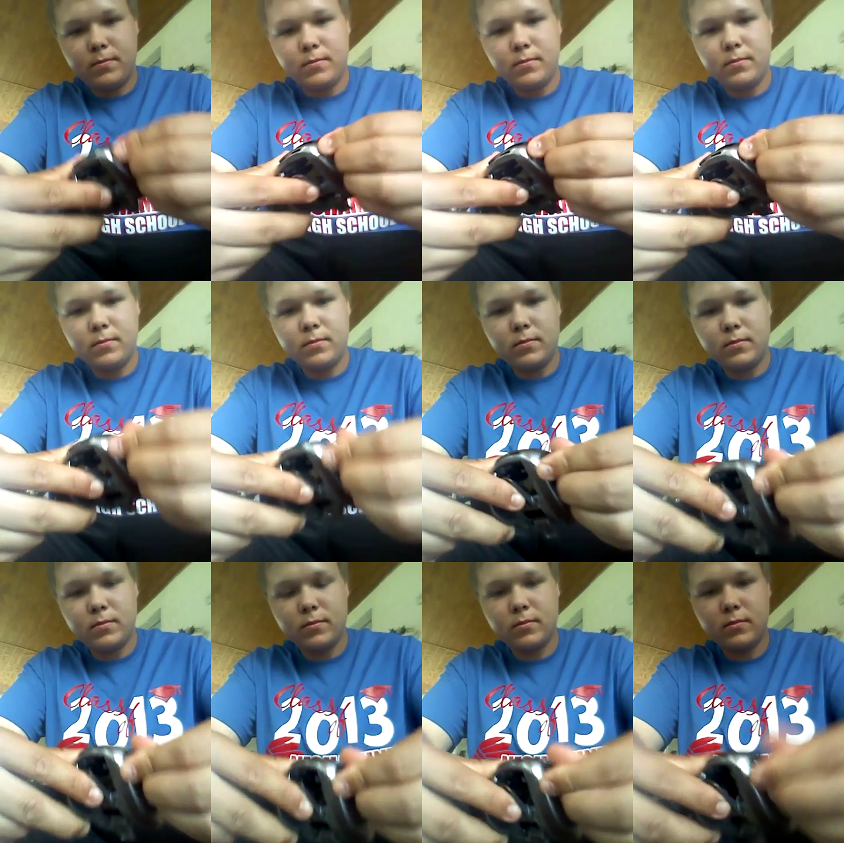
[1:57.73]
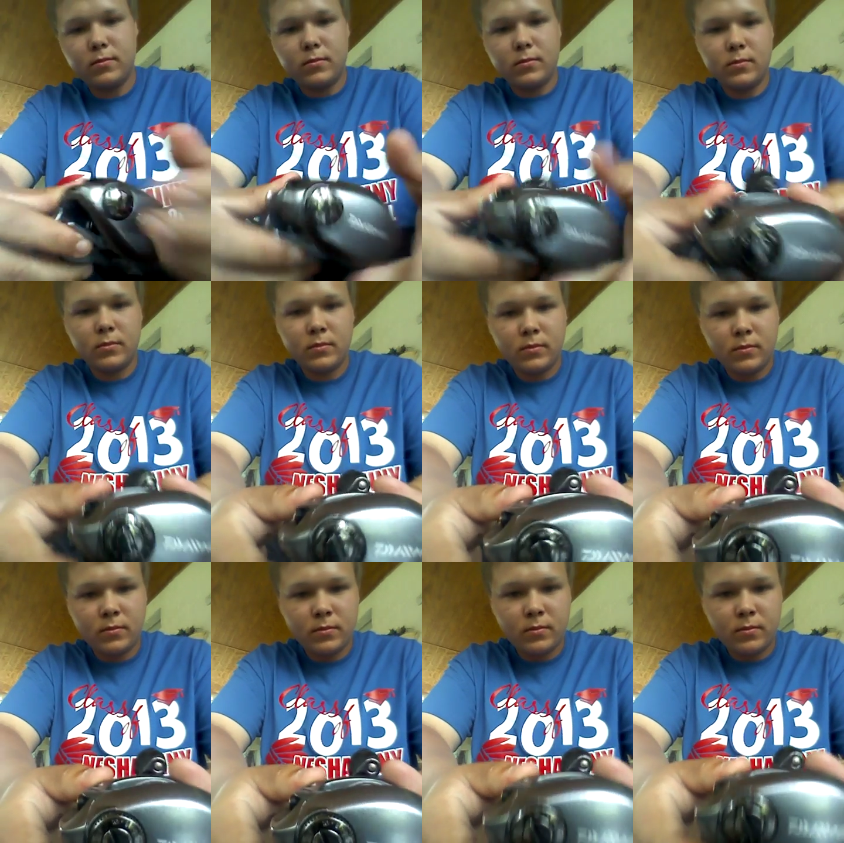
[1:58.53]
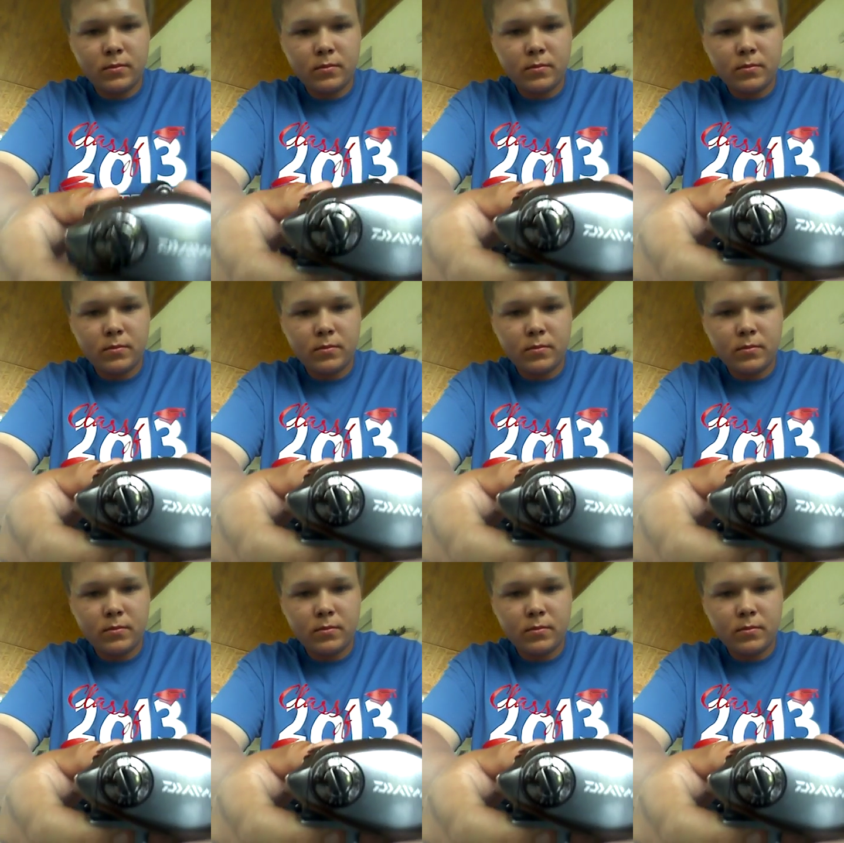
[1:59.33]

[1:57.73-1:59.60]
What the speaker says: [no speech]